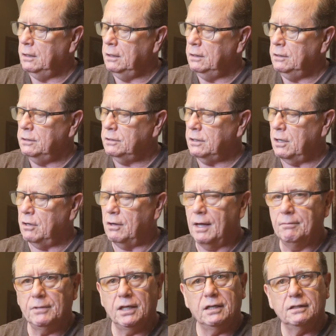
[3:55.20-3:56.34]
So I'm
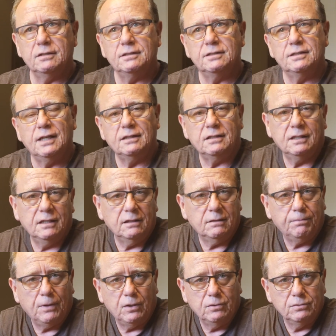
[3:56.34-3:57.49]
gonna set these
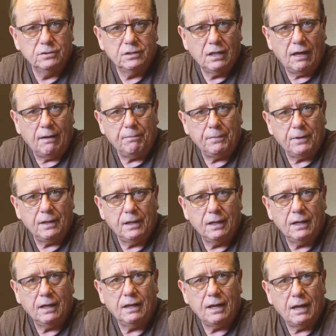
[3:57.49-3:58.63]
phones up,
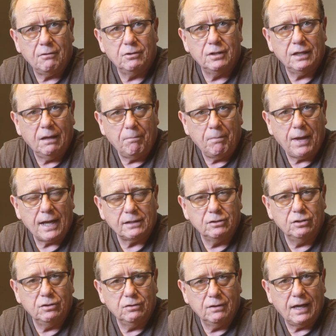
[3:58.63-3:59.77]
and I will get back to
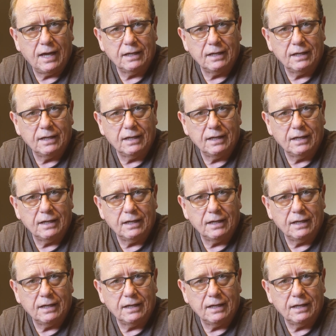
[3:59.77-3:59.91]
you guys